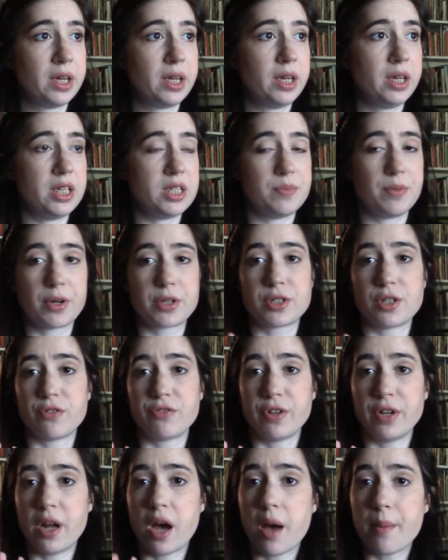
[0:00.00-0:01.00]
His books are
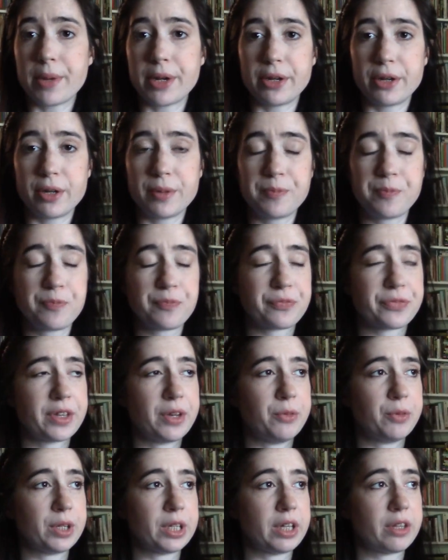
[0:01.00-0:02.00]
phenomenal,
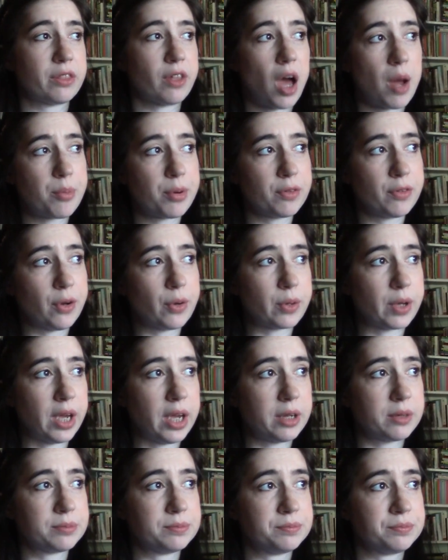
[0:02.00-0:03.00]
really
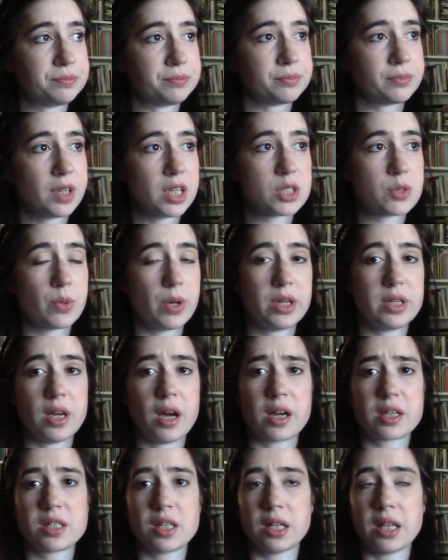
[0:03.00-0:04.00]
thought-provoking. This one
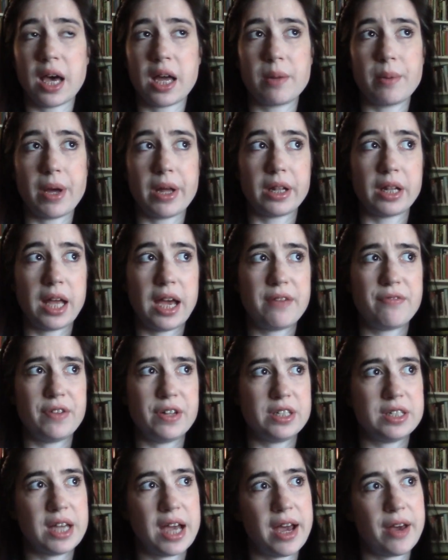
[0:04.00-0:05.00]
talks a lot about life
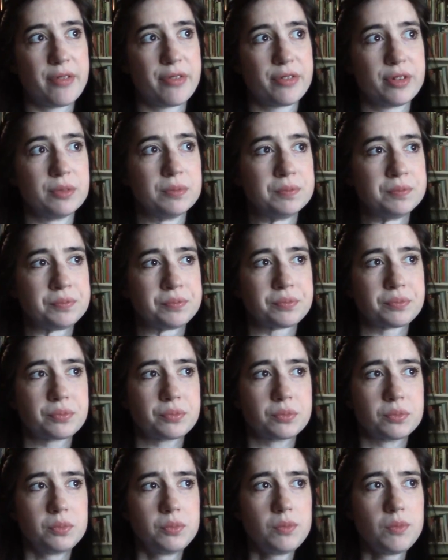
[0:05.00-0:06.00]
and death,
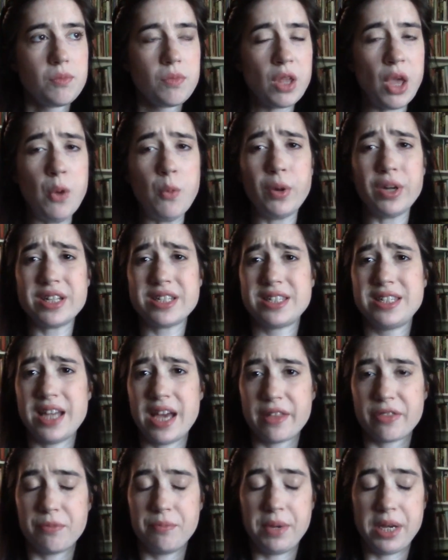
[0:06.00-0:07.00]
and what does
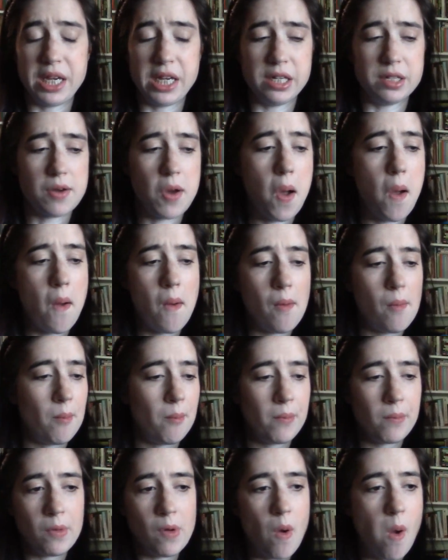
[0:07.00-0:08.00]
death mean?
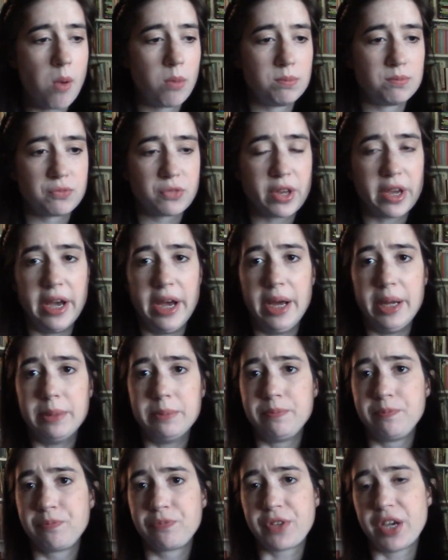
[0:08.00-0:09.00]

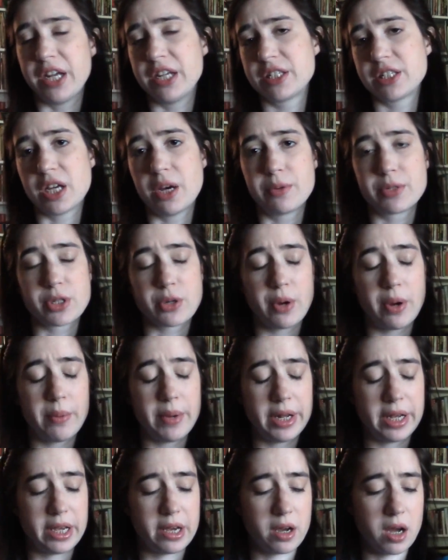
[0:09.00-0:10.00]
Um, I just thought it was a great way
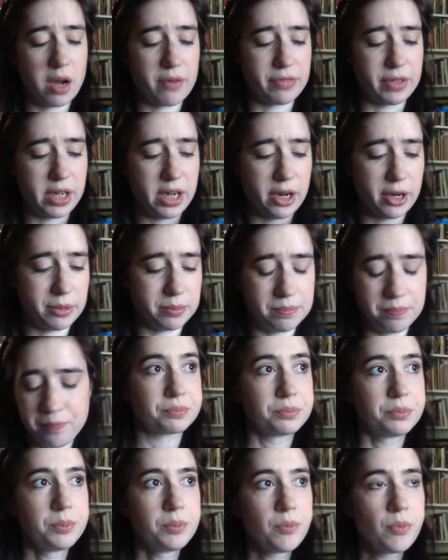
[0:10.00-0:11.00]
to kick off the year.
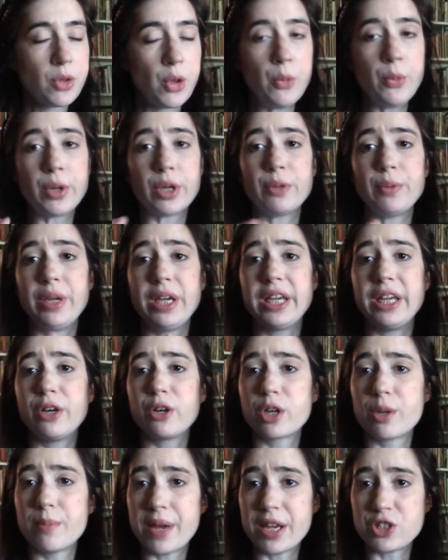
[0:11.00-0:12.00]
We're going to read
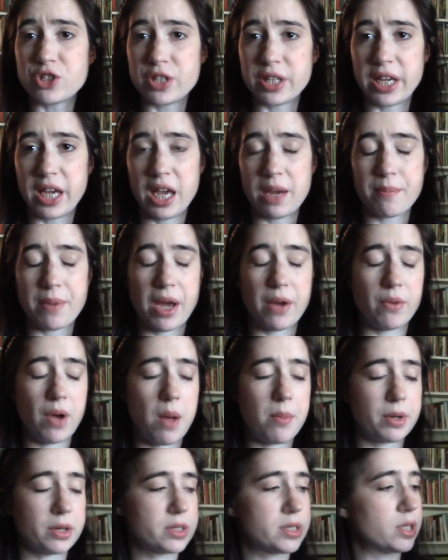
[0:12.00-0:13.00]
Gilgamesh the King by
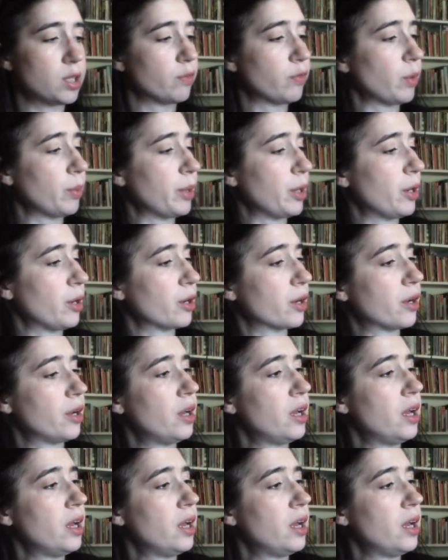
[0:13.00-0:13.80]
Robert Silverberg.